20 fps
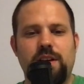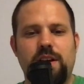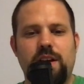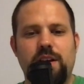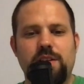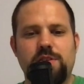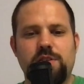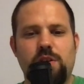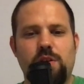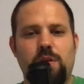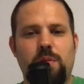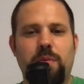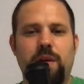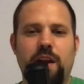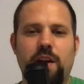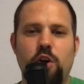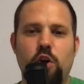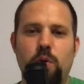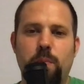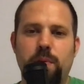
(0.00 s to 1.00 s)
so I'm
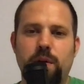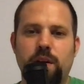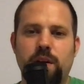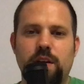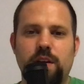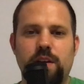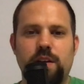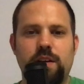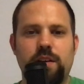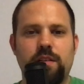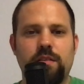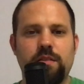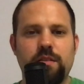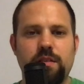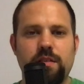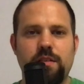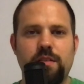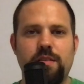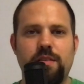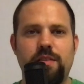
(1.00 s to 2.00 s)
kind of
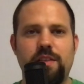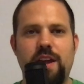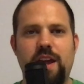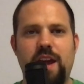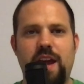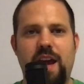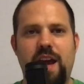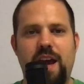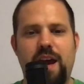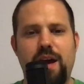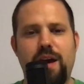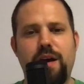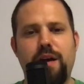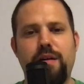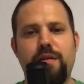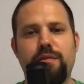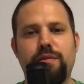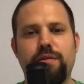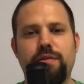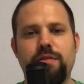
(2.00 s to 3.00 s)
hoping they
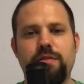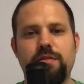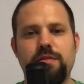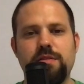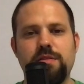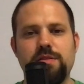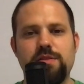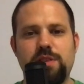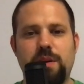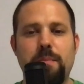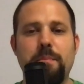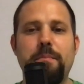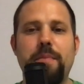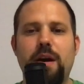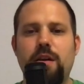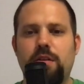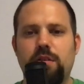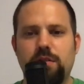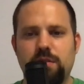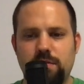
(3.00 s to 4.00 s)
have something
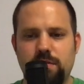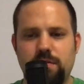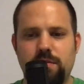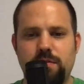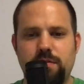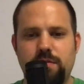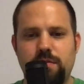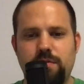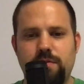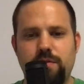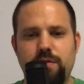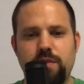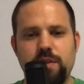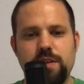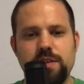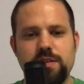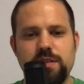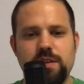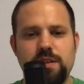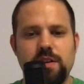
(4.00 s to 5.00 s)
better for
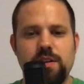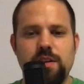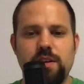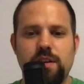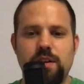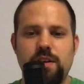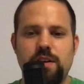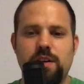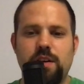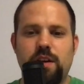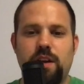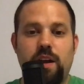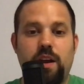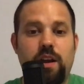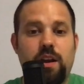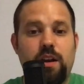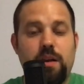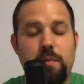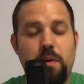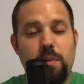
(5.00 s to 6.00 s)
this,
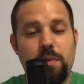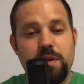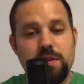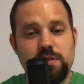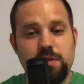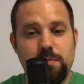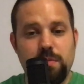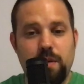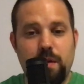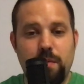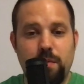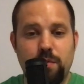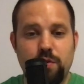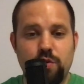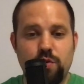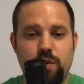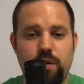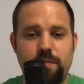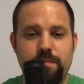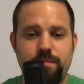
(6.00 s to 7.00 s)
and I'm hoping it's something I will
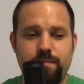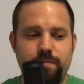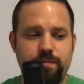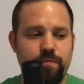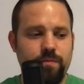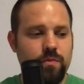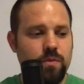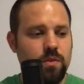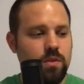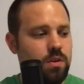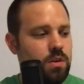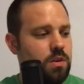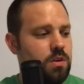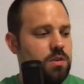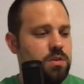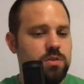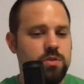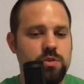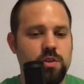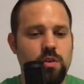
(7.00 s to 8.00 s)
enjoy.
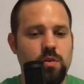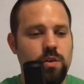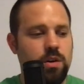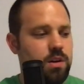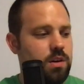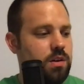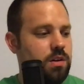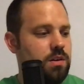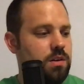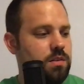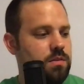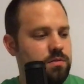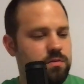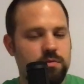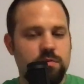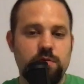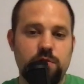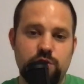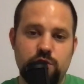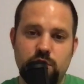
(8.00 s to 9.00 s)
So
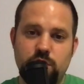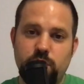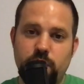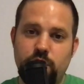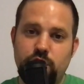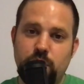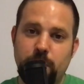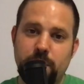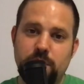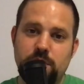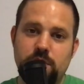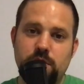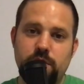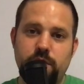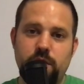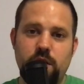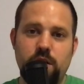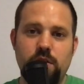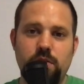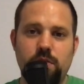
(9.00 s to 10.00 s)
let's just go ahead and jump into the
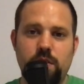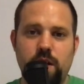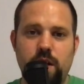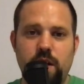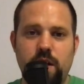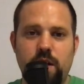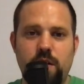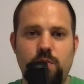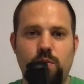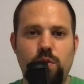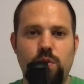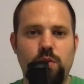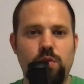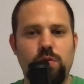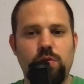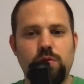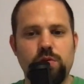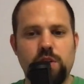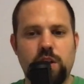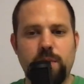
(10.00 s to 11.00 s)
video, and
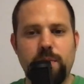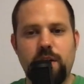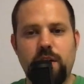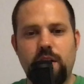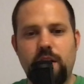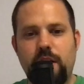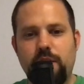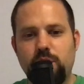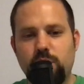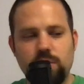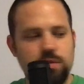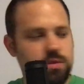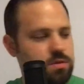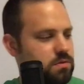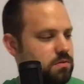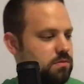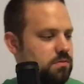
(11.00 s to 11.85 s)
we'll talk about it afterwards.